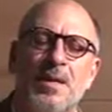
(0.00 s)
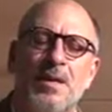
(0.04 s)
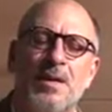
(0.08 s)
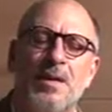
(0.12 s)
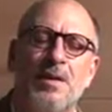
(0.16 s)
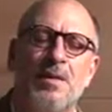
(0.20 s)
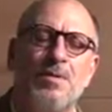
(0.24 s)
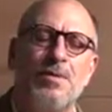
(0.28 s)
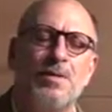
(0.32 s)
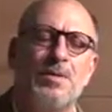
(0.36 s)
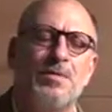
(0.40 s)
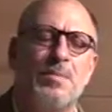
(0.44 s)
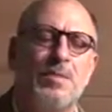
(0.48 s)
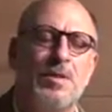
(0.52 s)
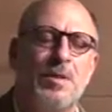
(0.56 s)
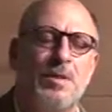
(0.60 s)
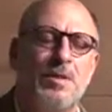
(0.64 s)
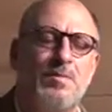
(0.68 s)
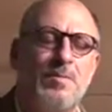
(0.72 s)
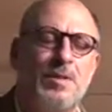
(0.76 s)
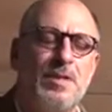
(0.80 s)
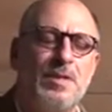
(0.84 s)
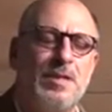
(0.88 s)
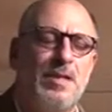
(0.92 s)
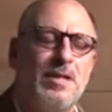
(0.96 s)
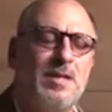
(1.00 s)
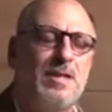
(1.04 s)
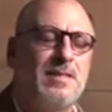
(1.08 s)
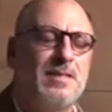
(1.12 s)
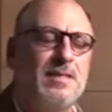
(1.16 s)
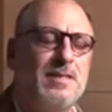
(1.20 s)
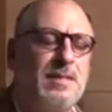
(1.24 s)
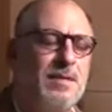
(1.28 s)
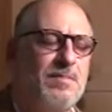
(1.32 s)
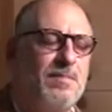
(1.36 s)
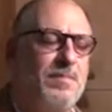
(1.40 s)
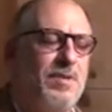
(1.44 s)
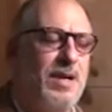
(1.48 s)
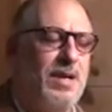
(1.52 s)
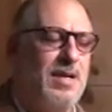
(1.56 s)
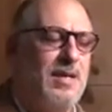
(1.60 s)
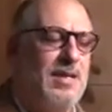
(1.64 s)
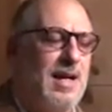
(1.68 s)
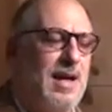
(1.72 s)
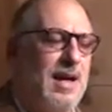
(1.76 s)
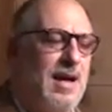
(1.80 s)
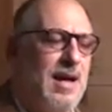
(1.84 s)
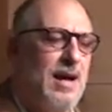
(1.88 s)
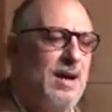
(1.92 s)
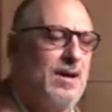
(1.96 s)
Holy Spirit, release them right
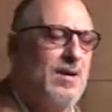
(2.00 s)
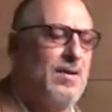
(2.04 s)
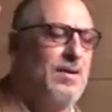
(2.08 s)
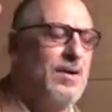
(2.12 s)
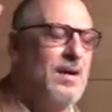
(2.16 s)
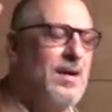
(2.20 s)
now.